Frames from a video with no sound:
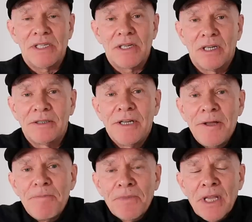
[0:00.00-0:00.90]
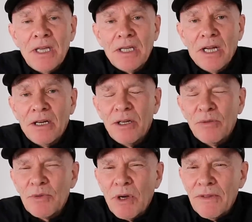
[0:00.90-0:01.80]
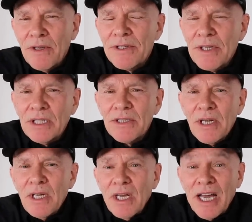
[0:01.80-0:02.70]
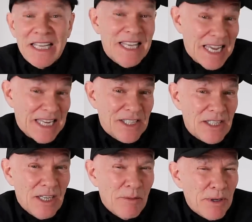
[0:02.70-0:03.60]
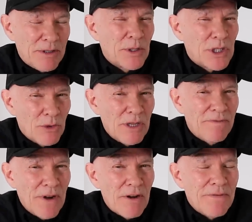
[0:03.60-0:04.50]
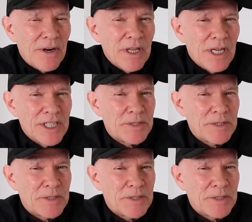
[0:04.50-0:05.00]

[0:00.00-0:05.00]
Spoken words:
So You know, it was one of those things, I guess, you know, but talking very, very high